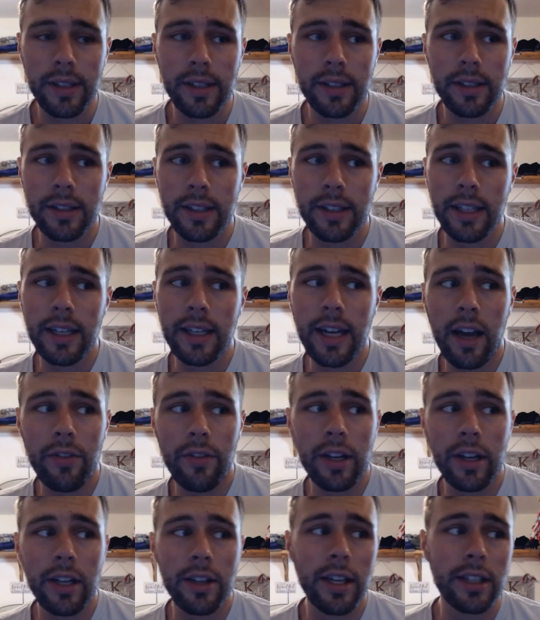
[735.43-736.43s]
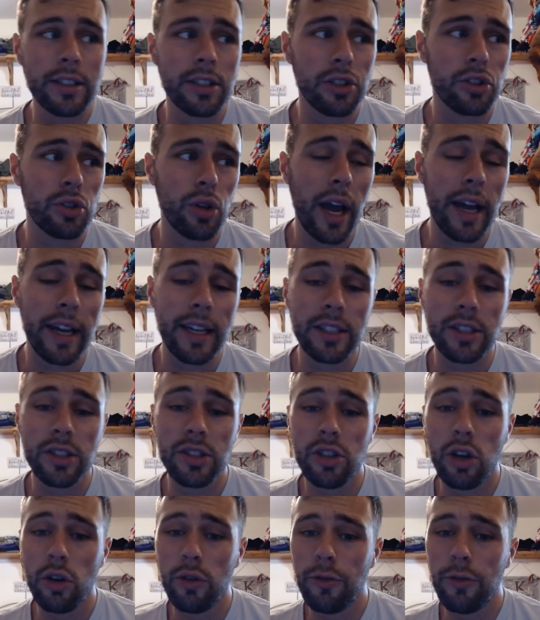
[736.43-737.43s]
it didn't have anything to drag it
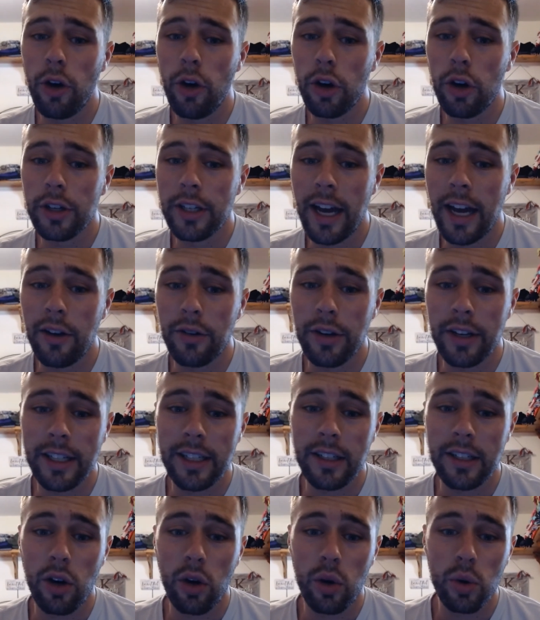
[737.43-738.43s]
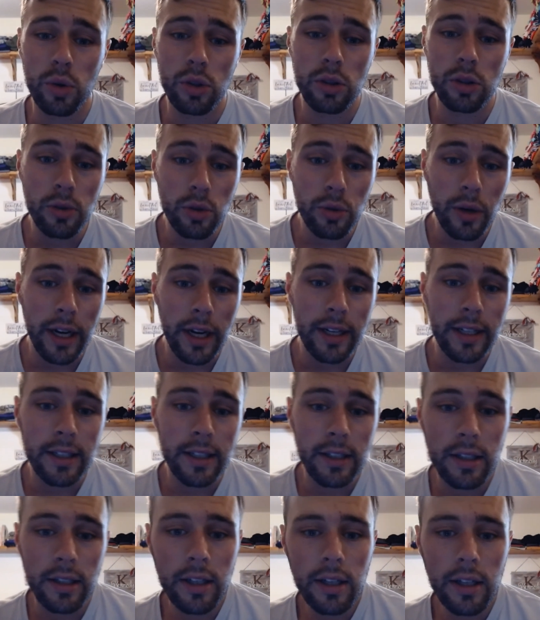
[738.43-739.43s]
so far down to get a horrible
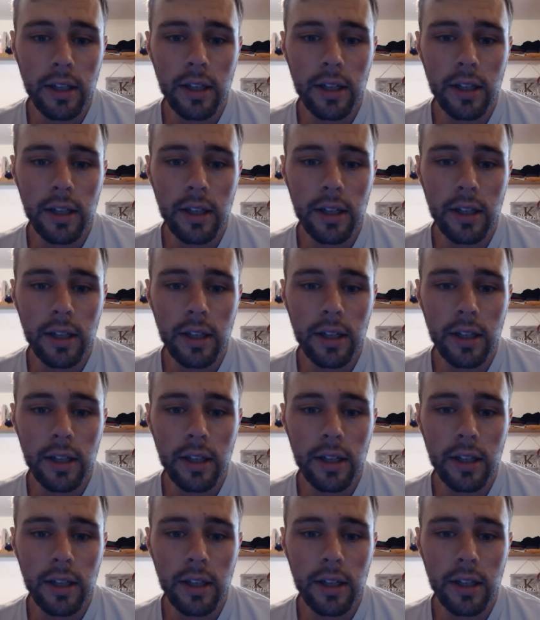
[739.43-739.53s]
rating,